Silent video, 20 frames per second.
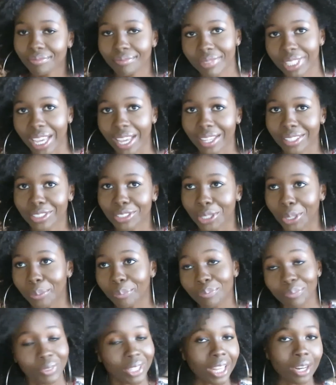yeah, so
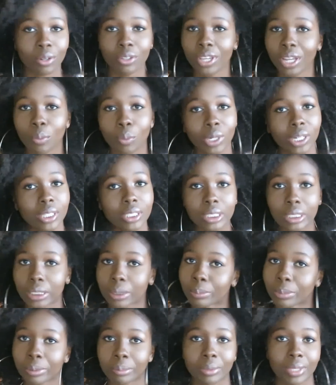you gotta work the
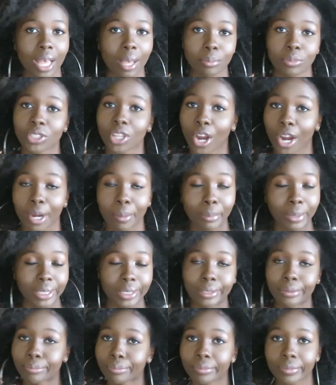system sometimes, sorry,
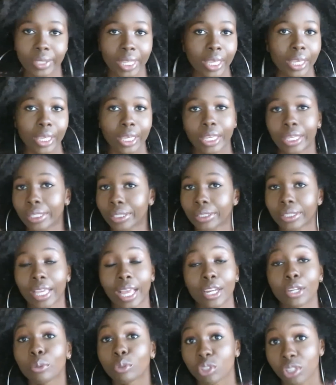but you
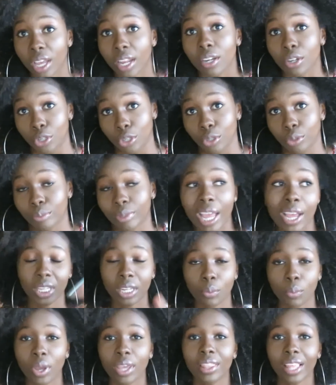gotta do what you gotta do.
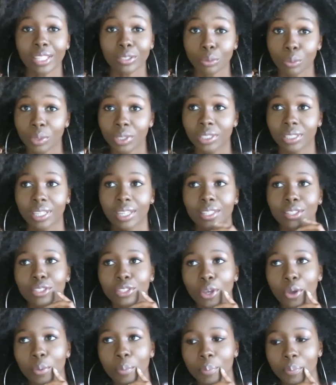Anyway, that's what we did.
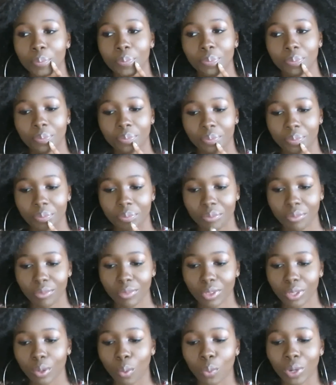So
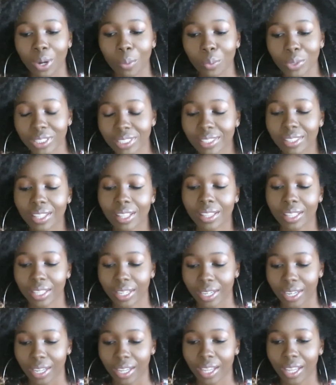when I went to the
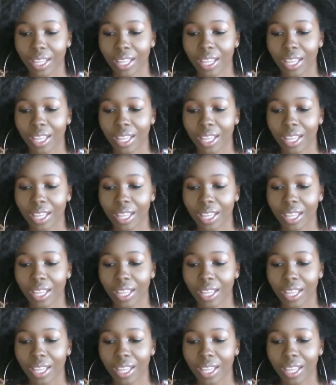clinic,